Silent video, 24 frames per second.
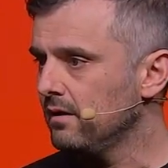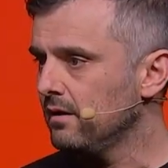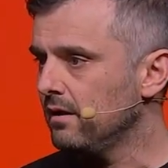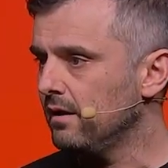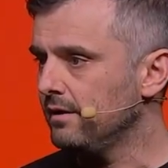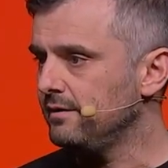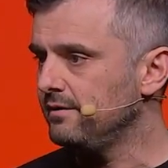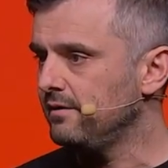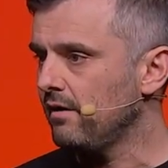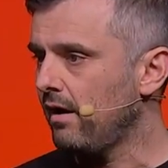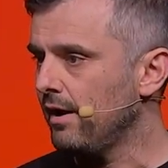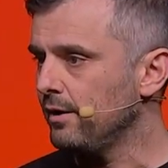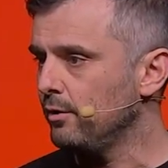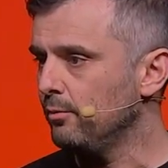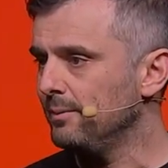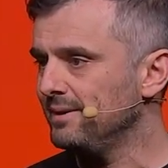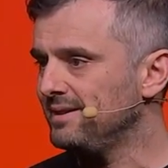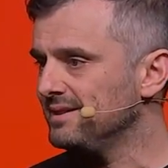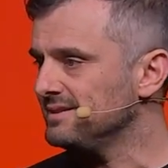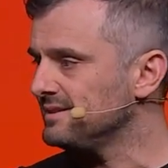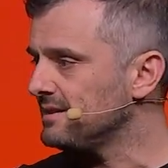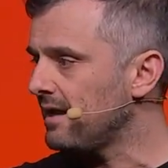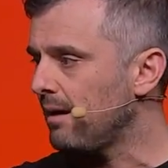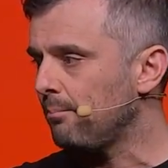Entitlement
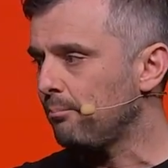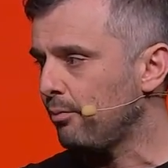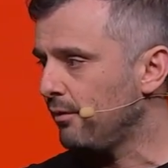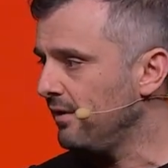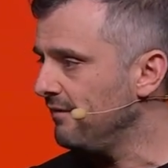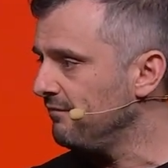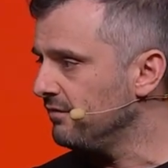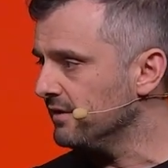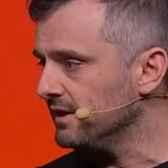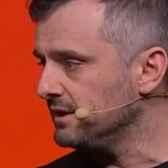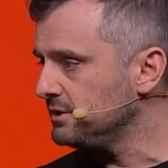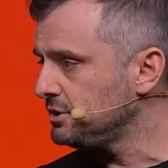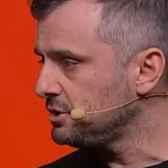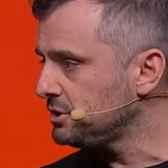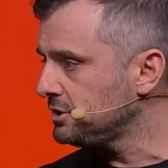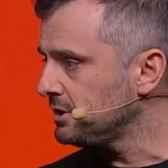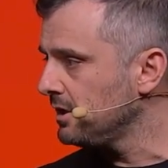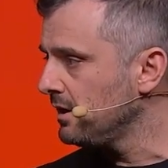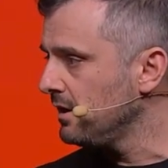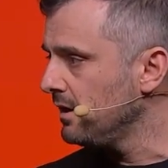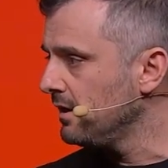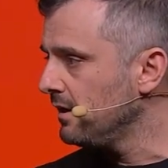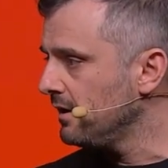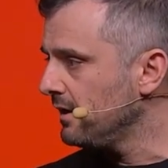is not privilege.
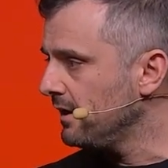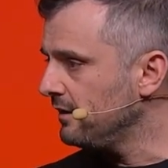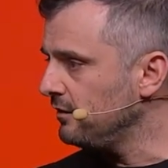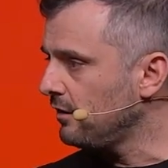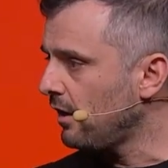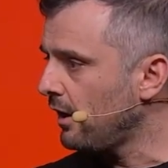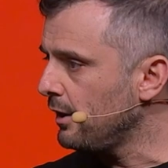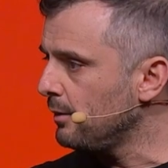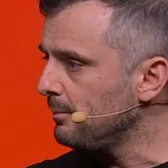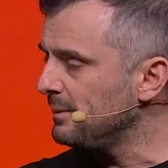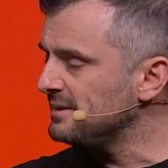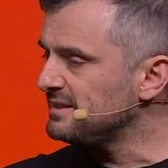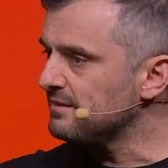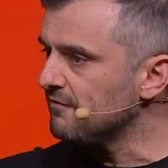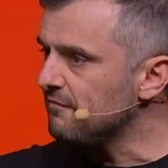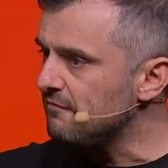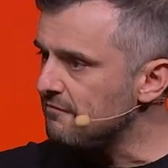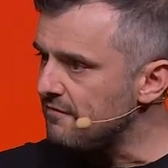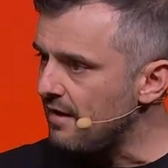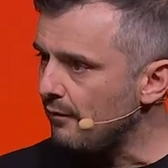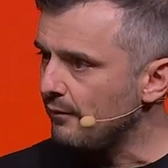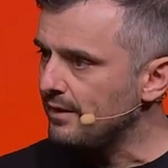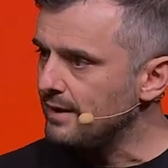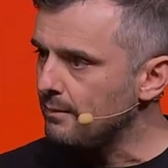Entitlement's a
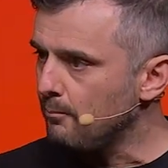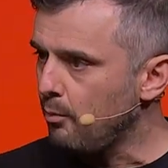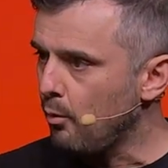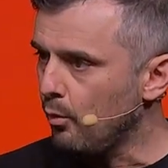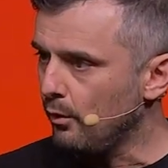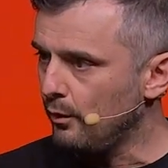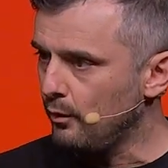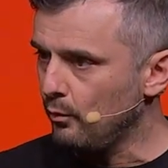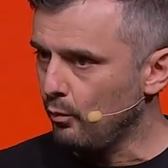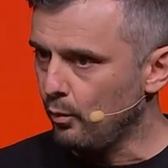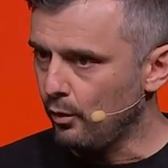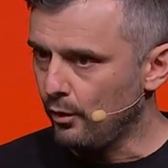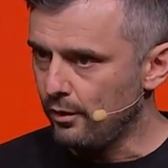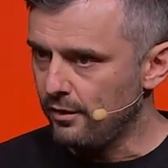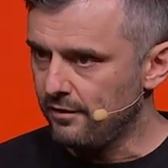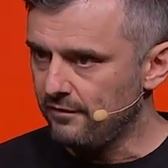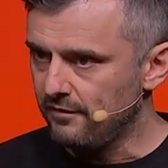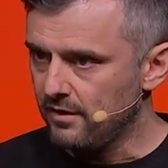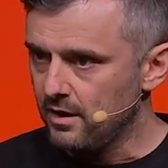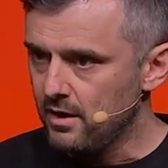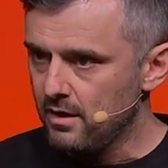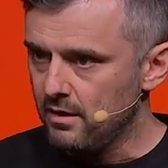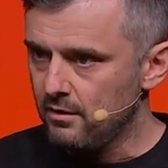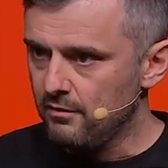very important word